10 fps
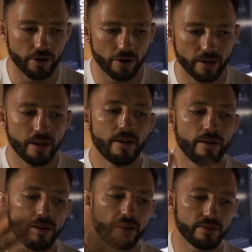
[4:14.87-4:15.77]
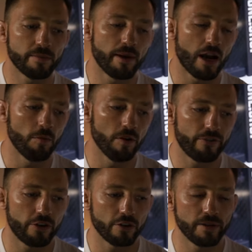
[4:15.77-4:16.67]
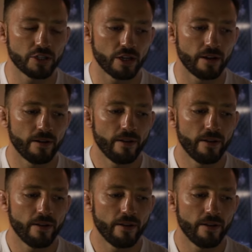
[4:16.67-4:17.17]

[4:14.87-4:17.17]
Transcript: hurt. Gives him an elbow for good measure.